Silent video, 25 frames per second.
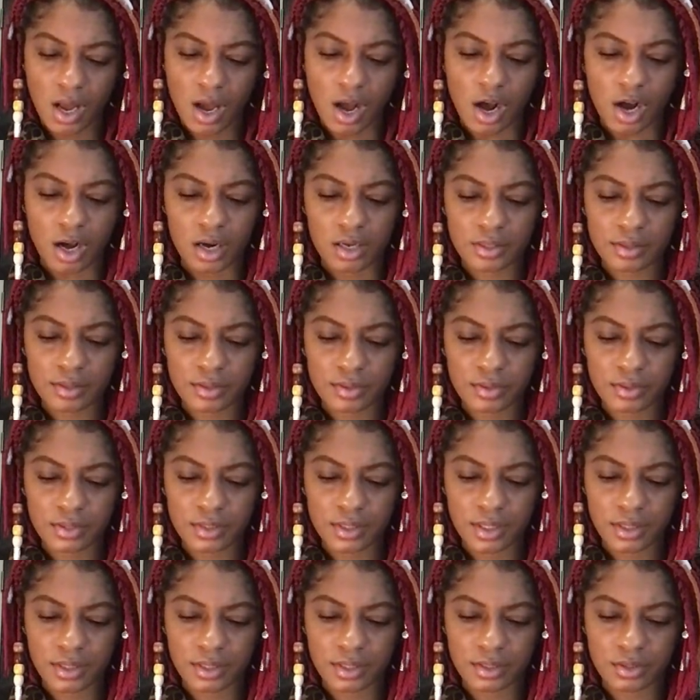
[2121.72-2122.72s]
I also
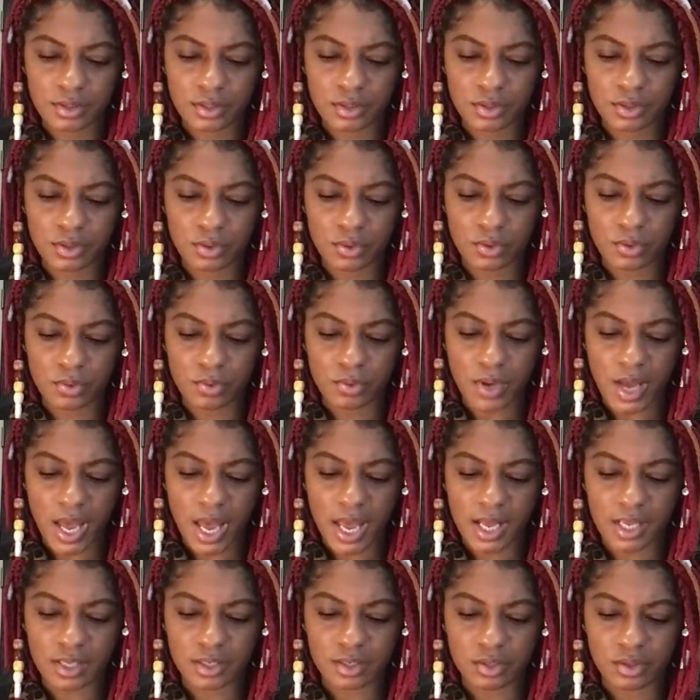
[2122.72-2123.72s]
see this too
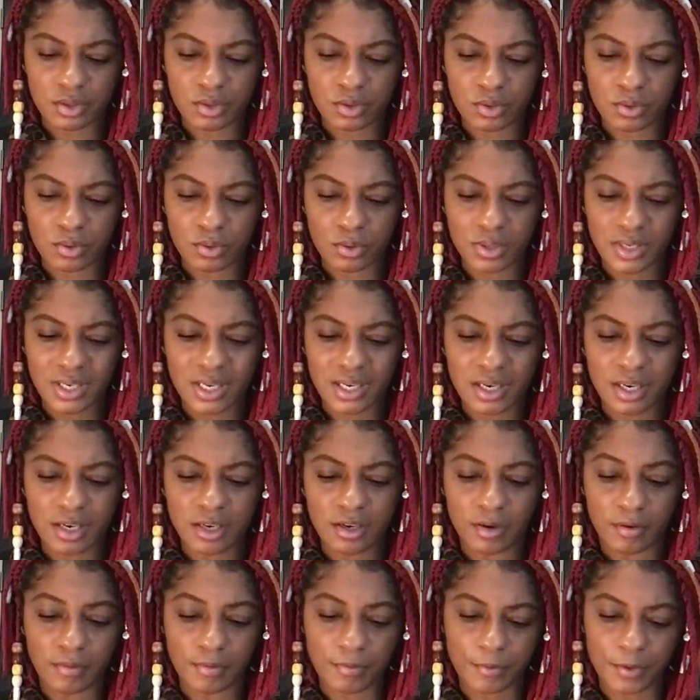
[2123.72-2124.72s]
as you getting
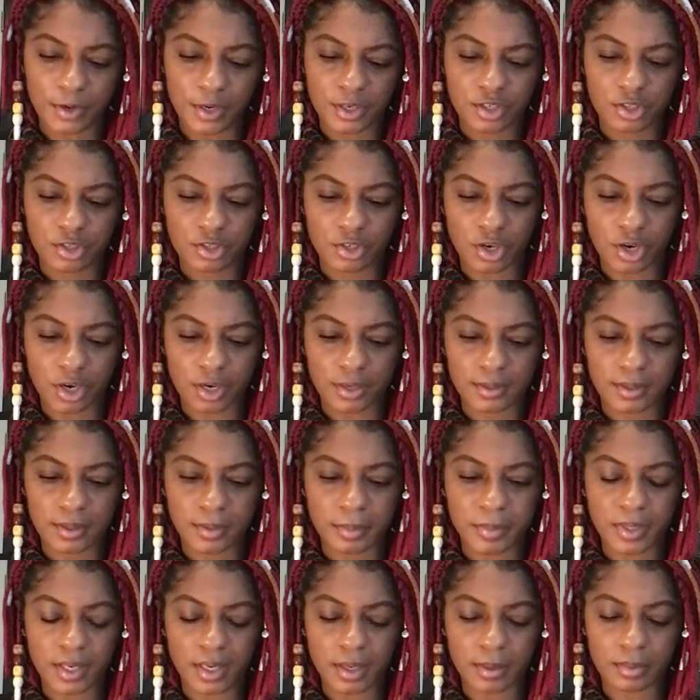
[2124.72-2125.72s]
your fresh start to
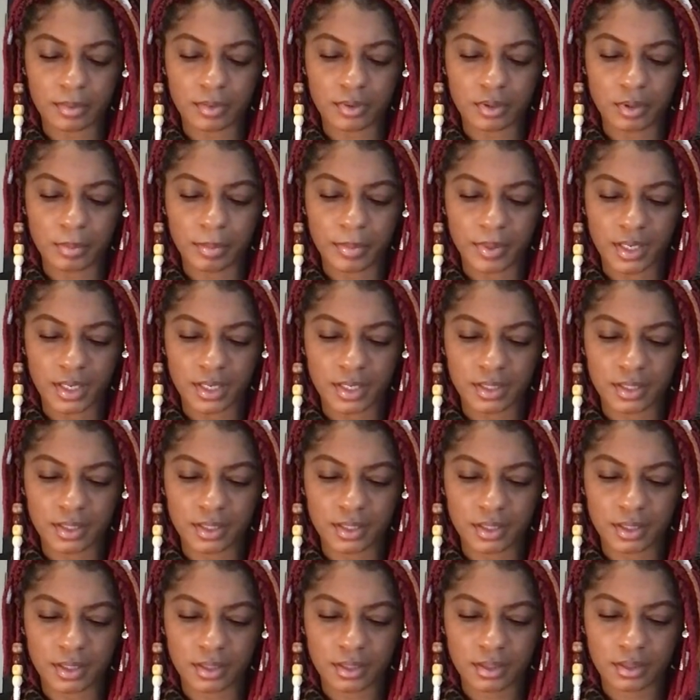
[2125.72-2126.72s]
be able to plant
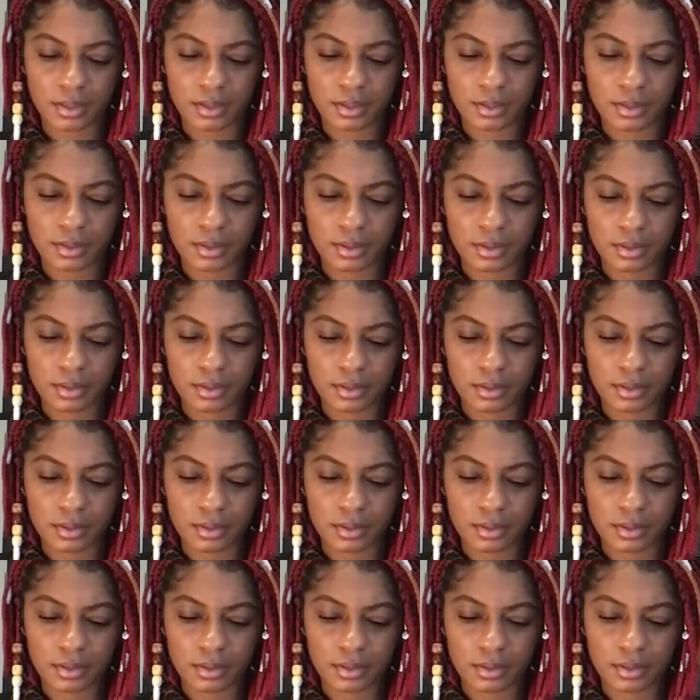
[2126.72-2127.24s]
seeds.